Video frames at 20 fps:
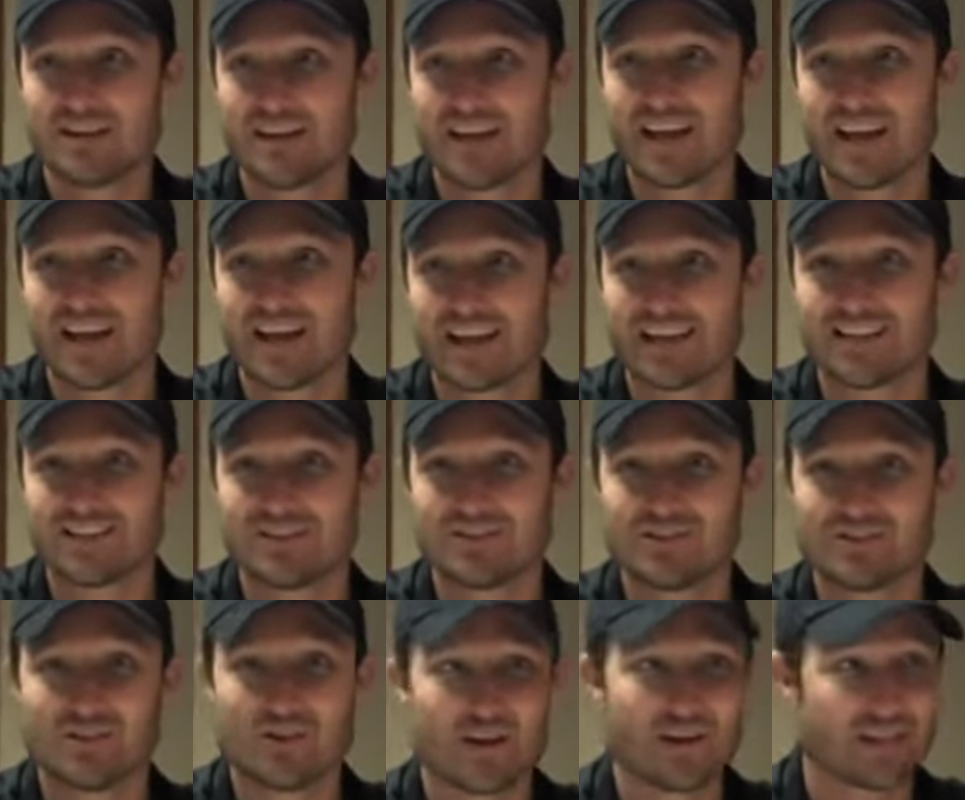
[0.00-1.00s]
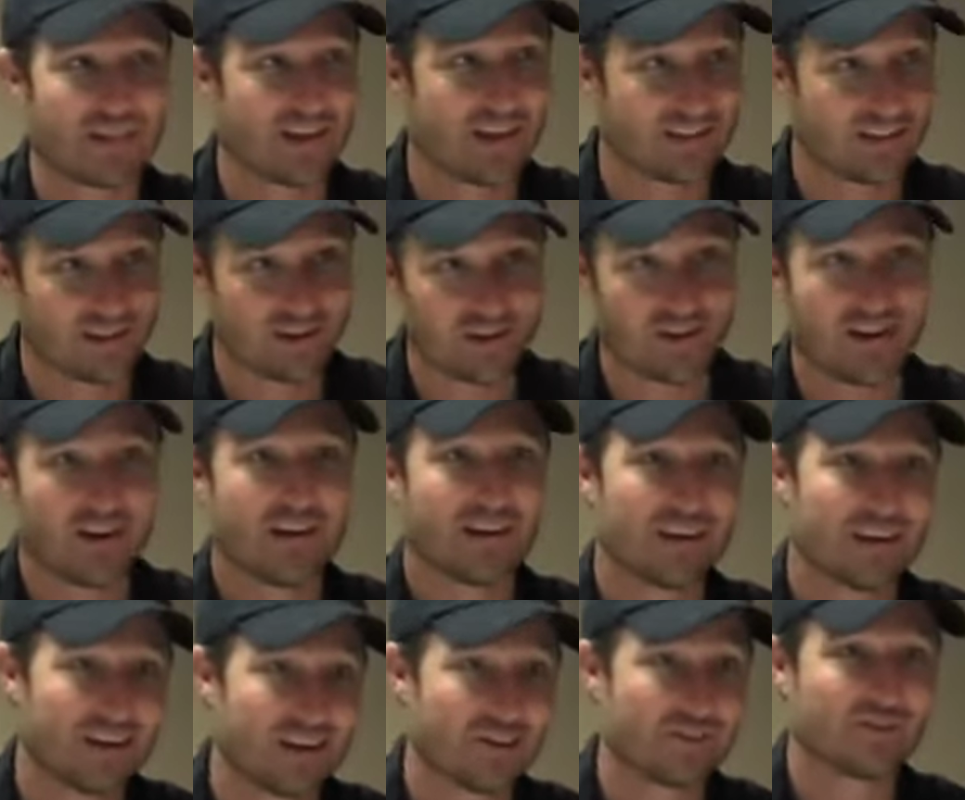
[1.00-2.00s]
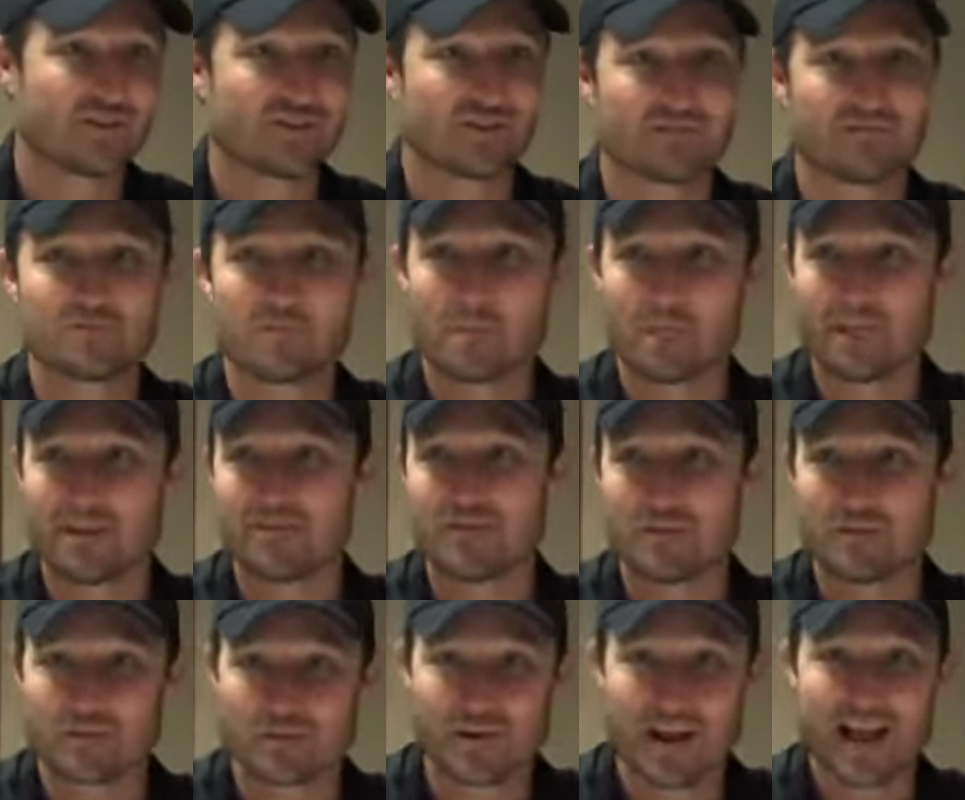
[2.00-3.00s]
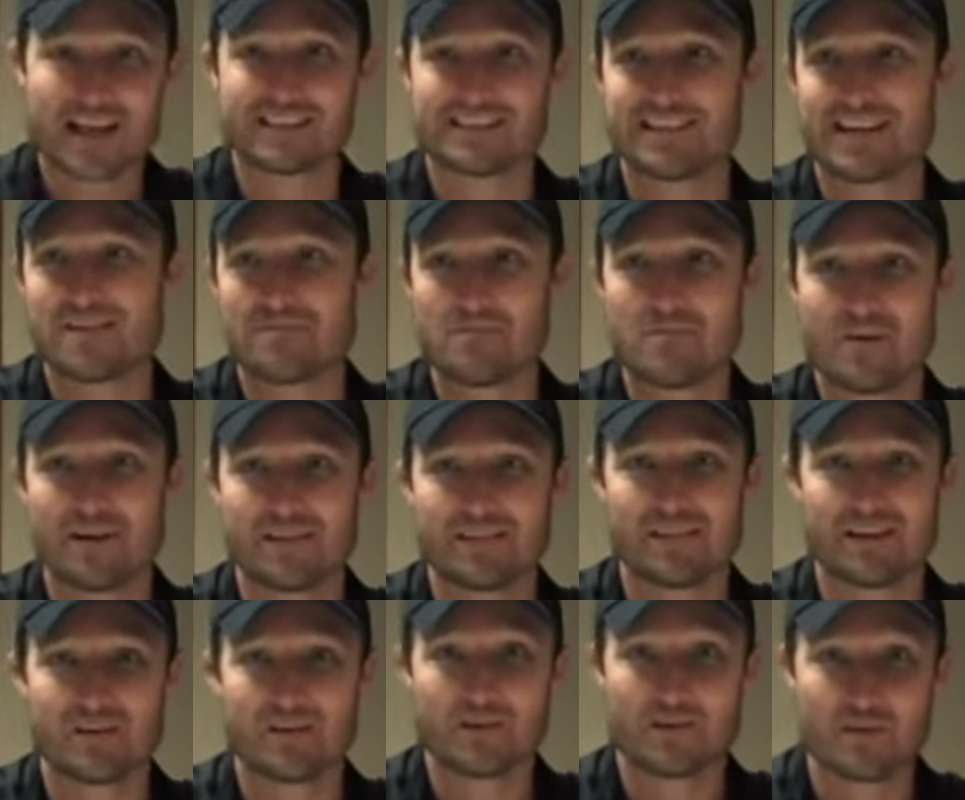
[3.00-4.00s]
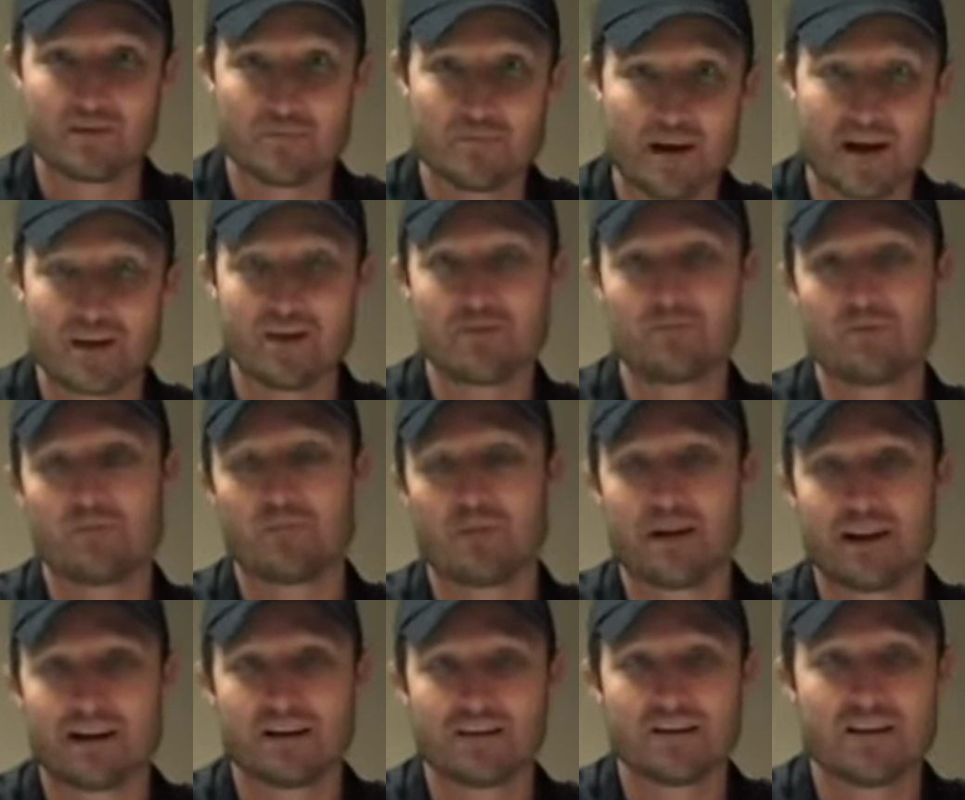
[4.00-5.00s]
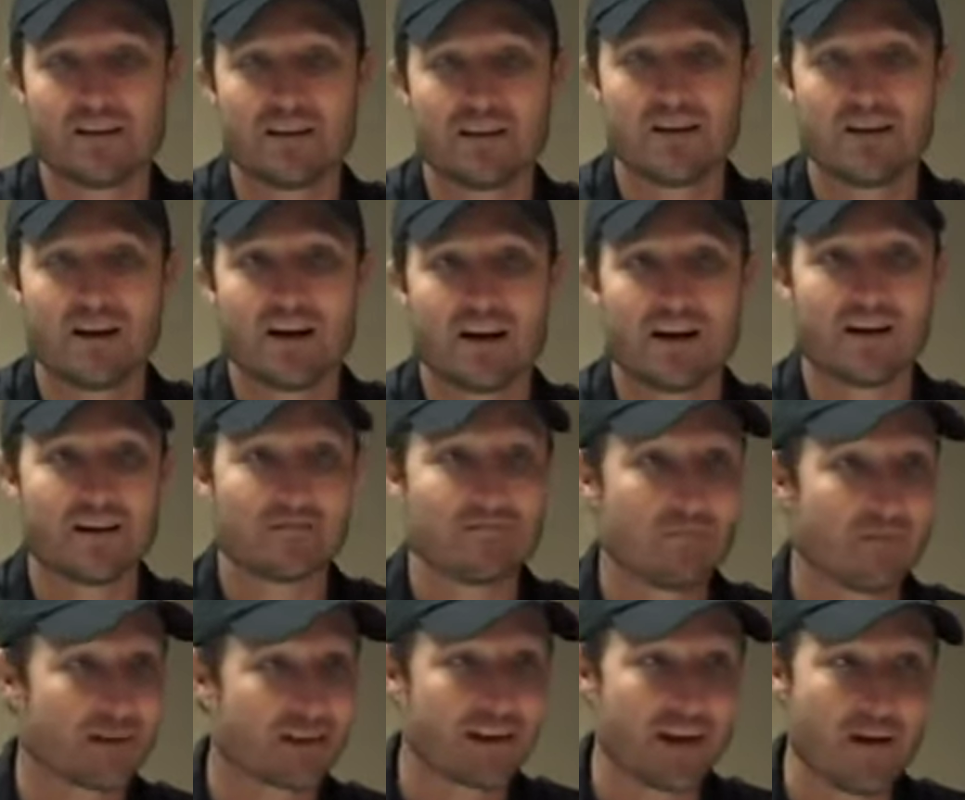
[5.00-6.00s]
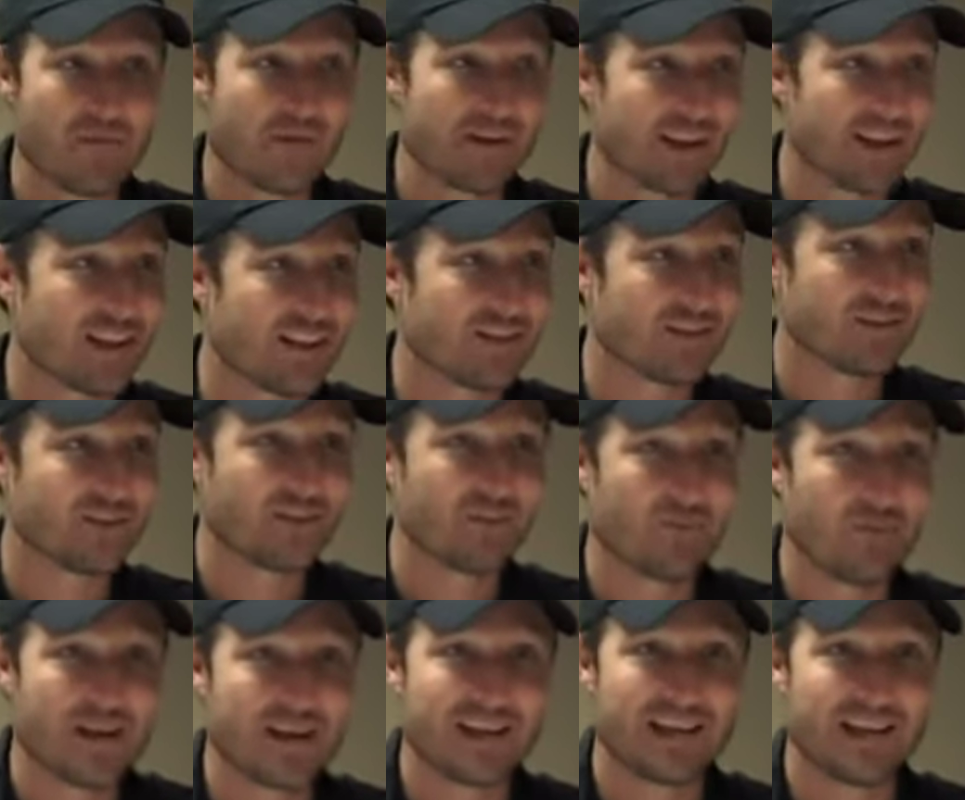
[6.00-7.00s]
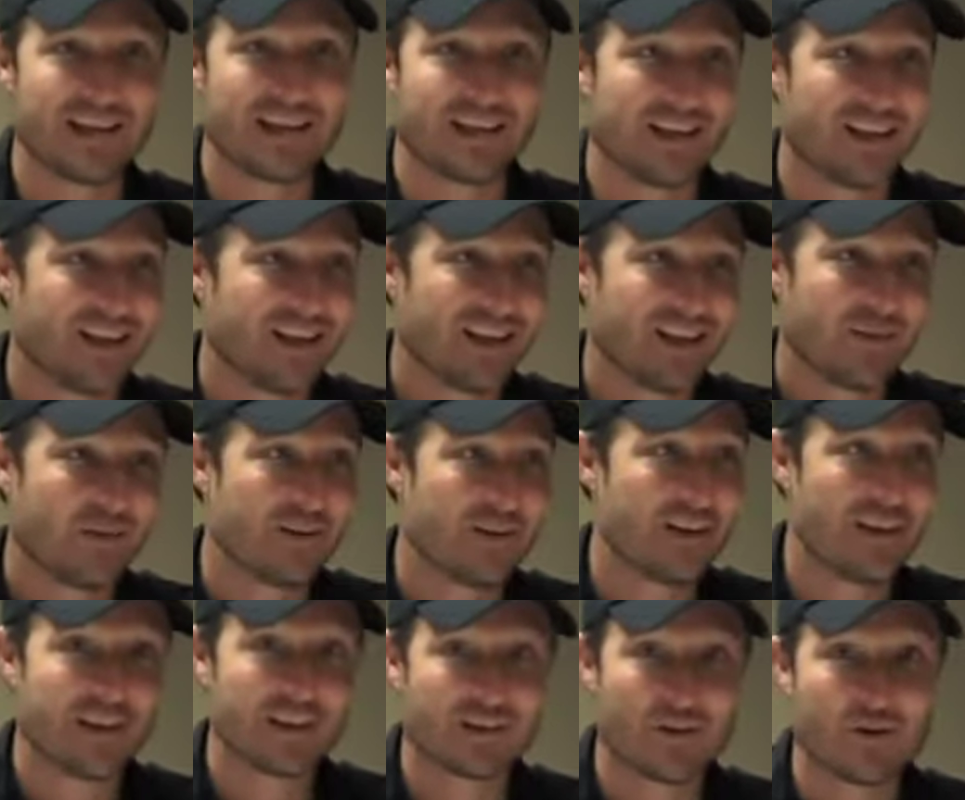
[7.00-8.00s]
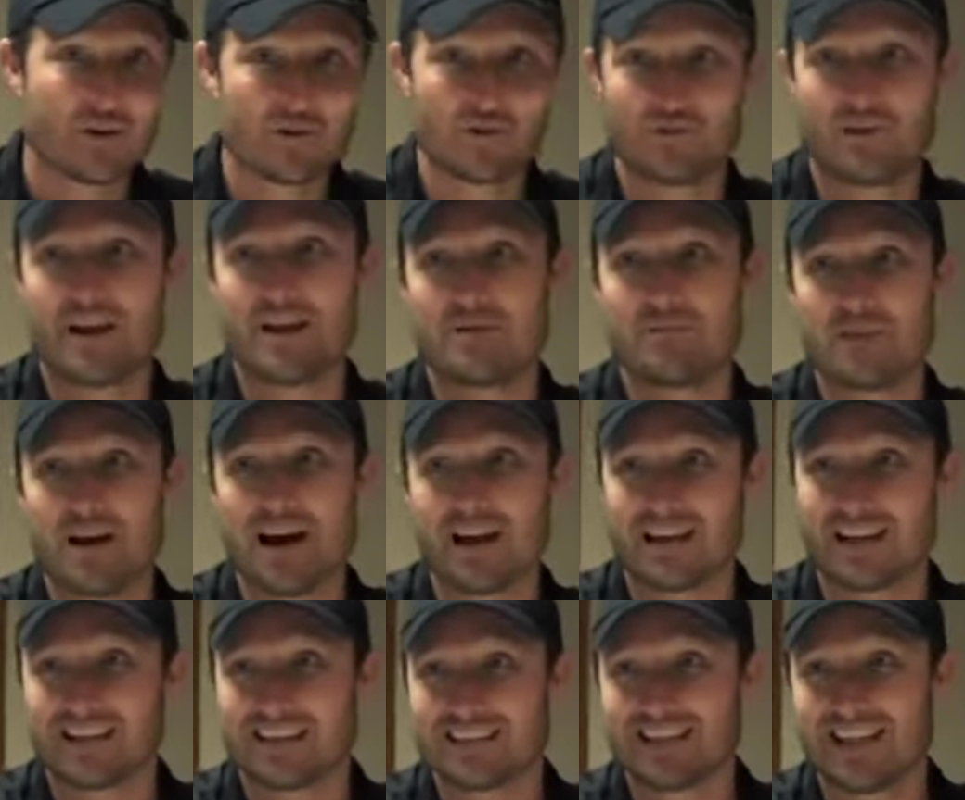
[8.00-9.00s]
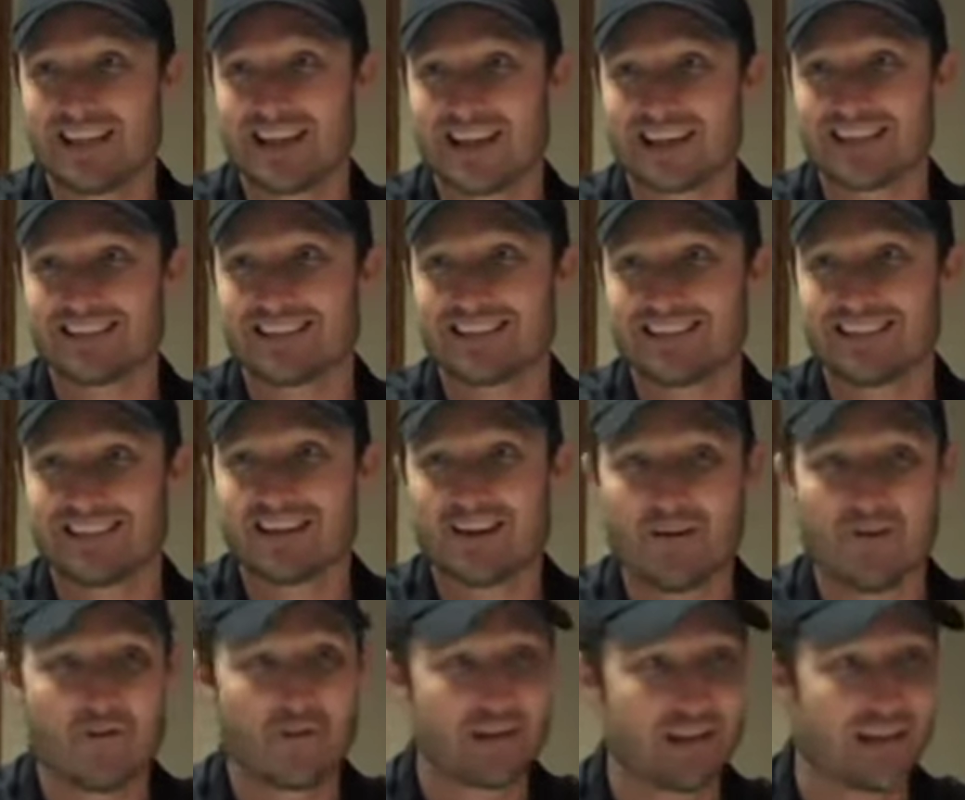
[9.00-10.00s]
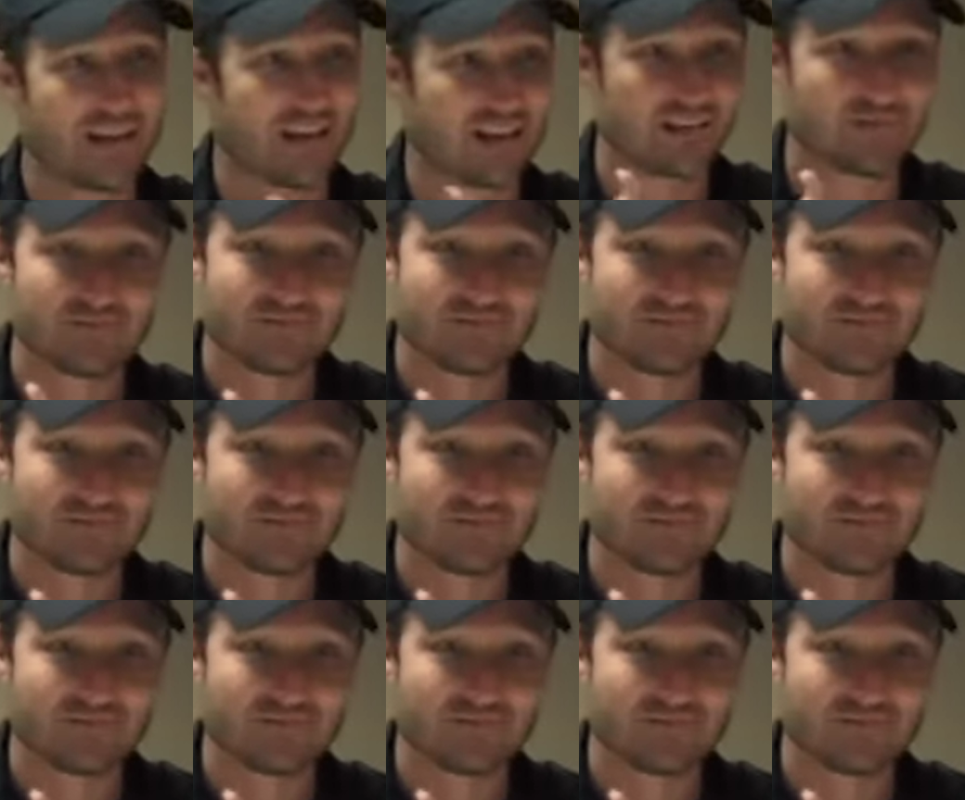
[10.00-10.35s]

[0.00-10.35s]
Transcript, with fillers: And so I think they're, you know, just from a track standpoint, they're they're better prepared. Um, but coming in this year, we needed we needed to go create a body, and you know, we needed